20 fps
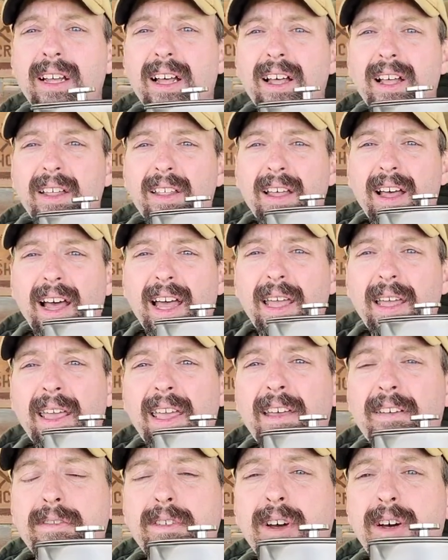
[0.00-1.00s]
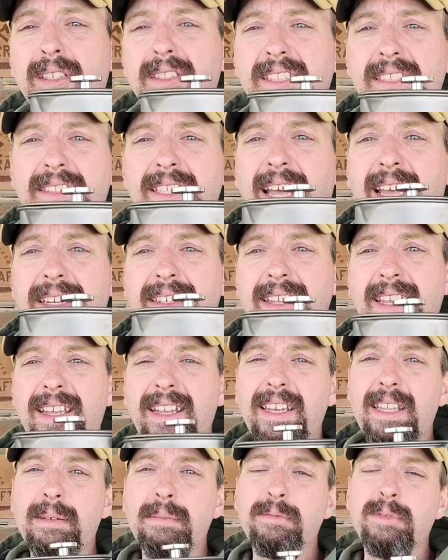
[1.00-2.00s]
I have gone to
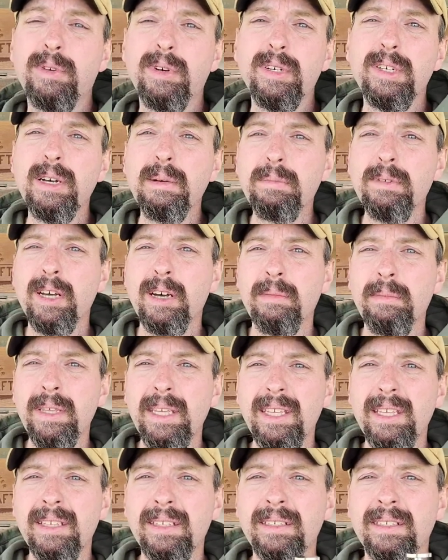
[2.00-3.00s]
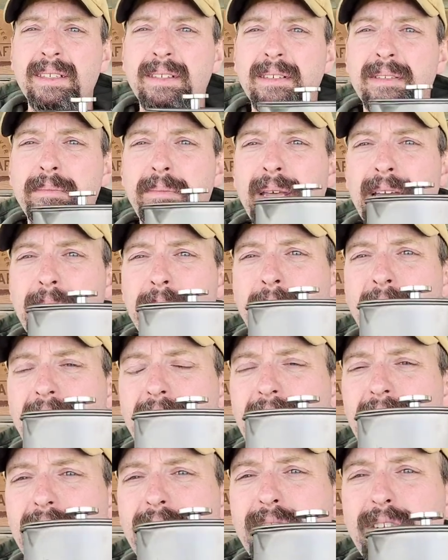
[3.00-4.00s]
Titanium for an upcoming
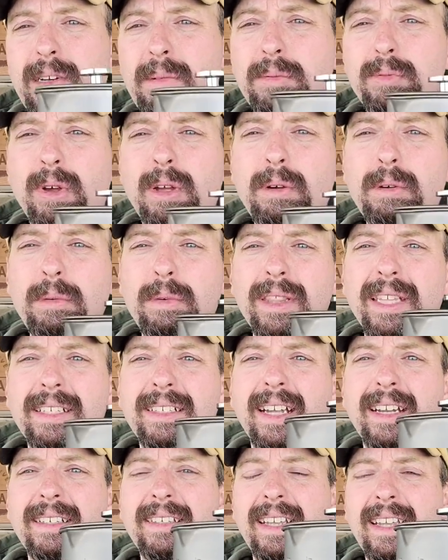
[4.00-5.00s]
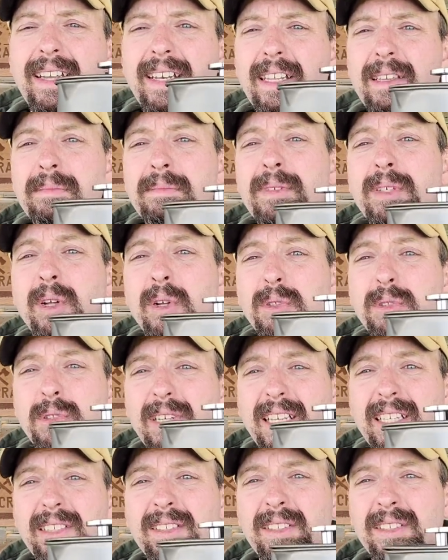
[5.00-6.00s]
backpacking trip, so I went with a Titanium
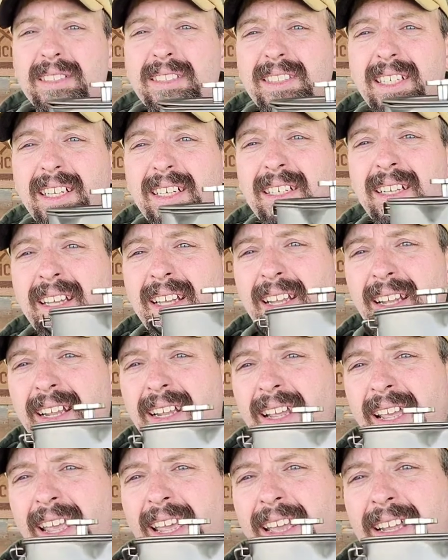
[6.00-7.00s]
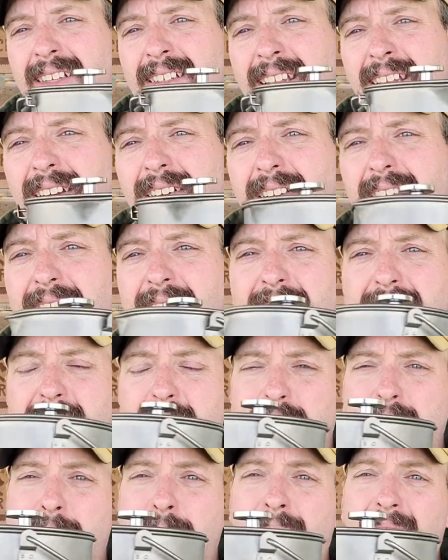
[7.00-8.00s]
ultralight cook set. And carrying an
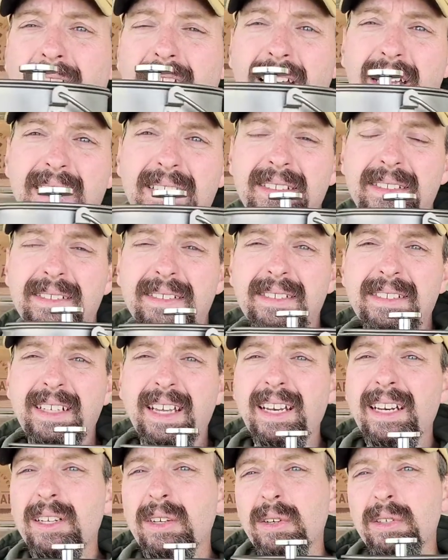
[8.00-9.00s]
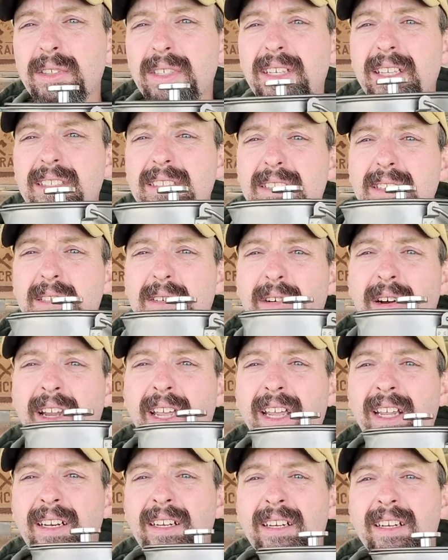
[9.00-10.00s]
extra pot kind of goes against the
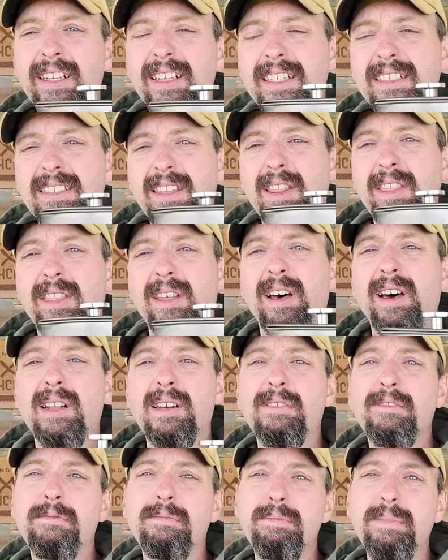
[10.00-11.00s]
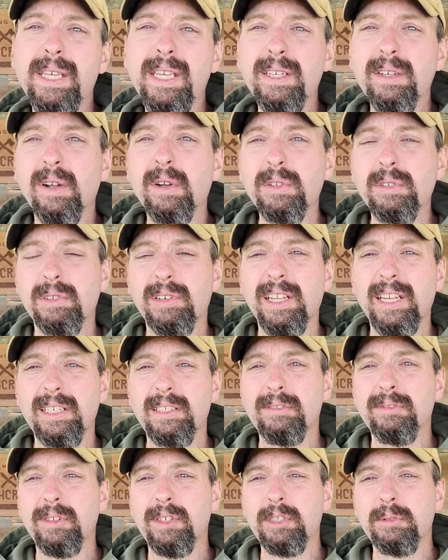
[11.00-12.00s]
grain and against the thought of being ultralight
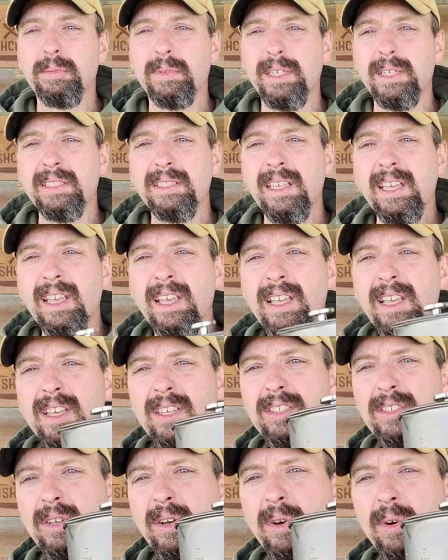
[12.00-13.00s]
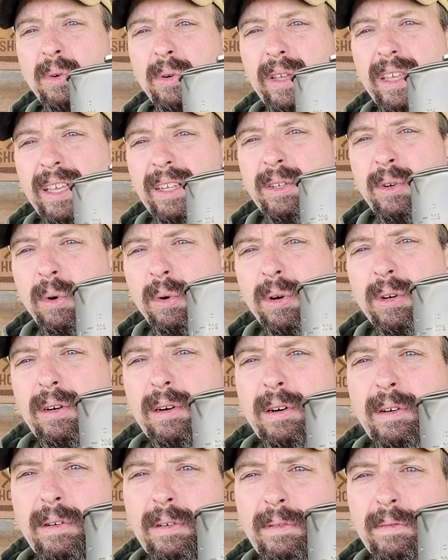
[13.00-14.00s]
in the first place. So in
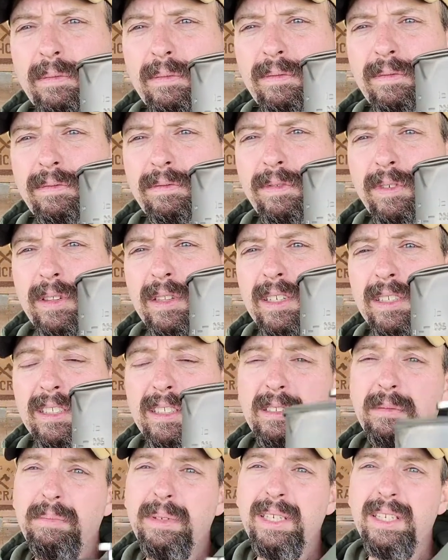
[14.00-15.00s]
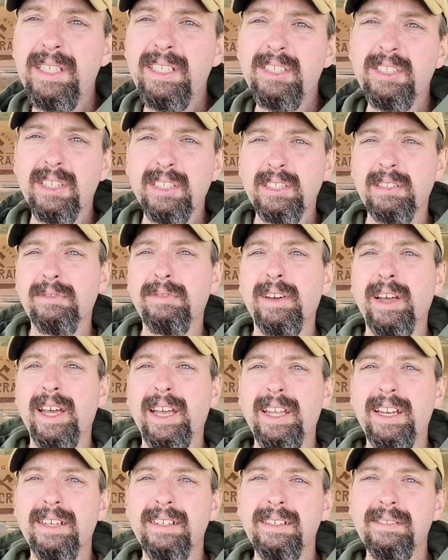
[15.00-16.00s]
order for this to be
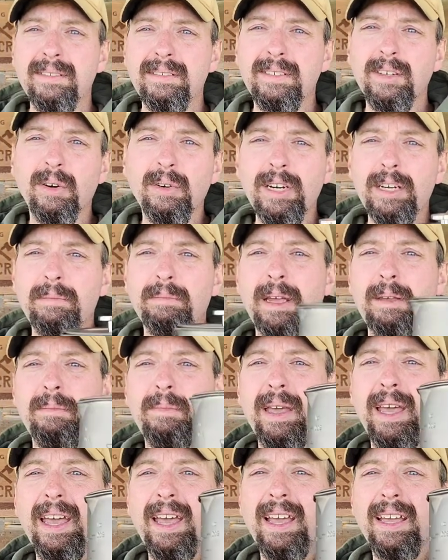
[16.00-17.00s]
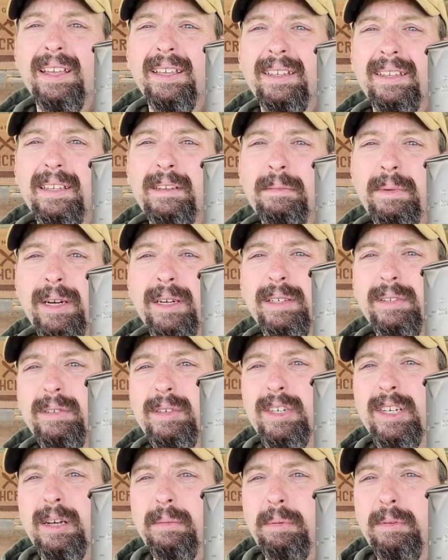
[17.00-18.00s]
justified going in my bag, it better
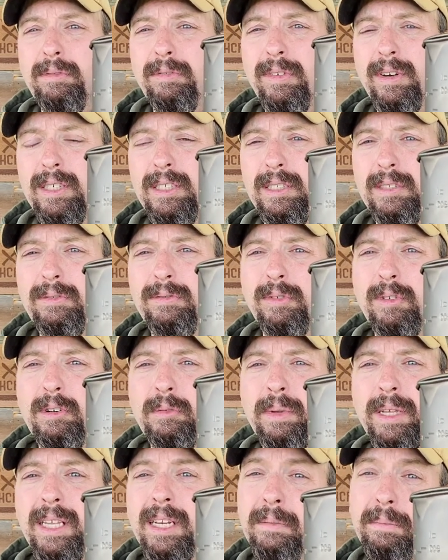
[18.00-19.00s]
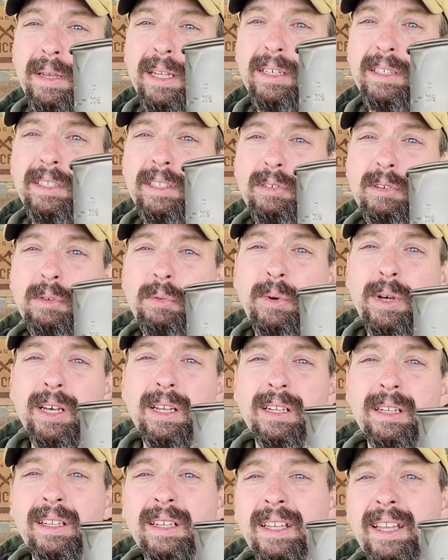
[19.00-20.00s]
do a couple functions for me and it better do it
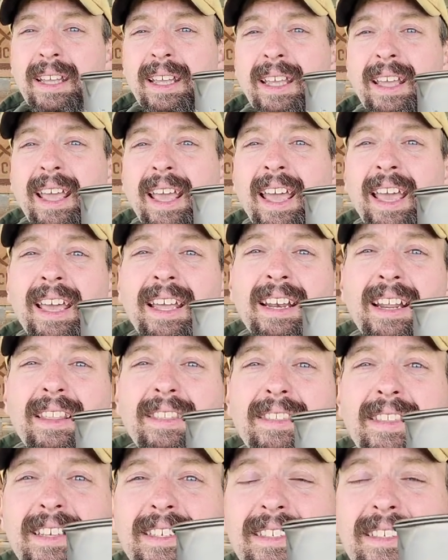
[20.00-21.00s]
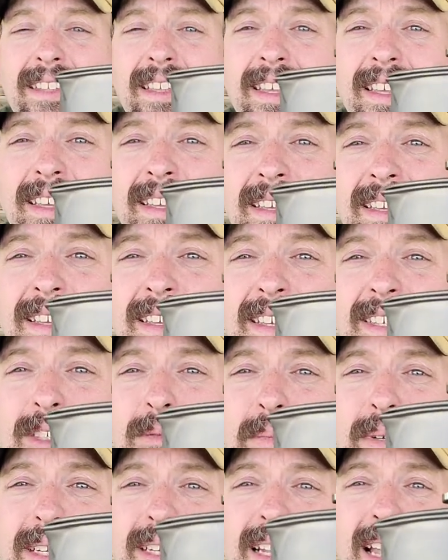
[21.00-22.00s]
well. And this thing
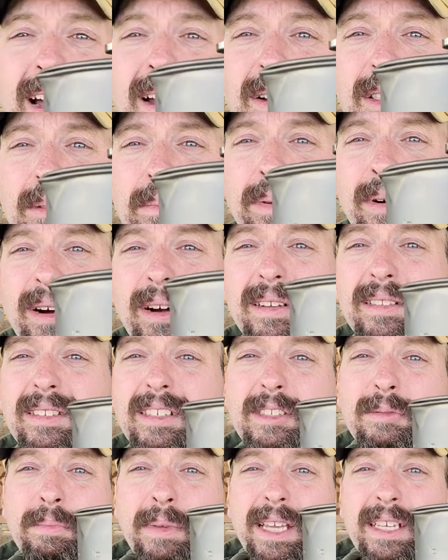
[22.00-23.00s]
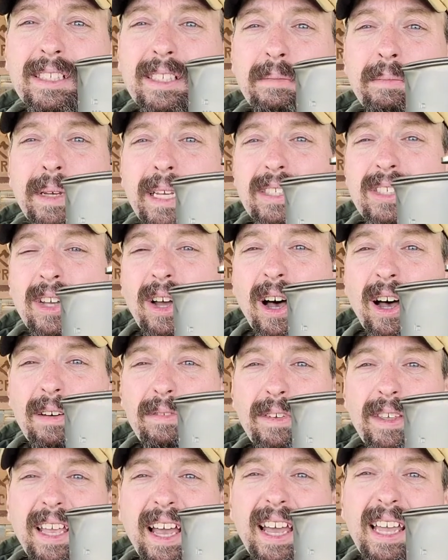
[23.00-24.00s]
has been out of the park. This makes the best
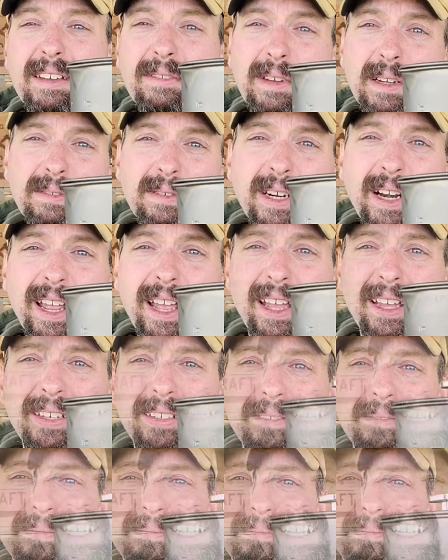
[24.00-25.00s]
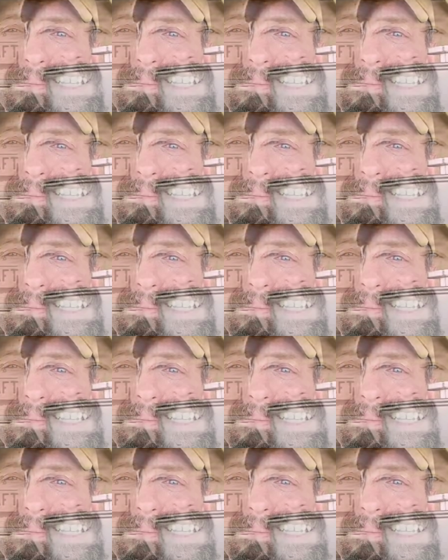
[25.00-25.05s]
coffee I have ever had.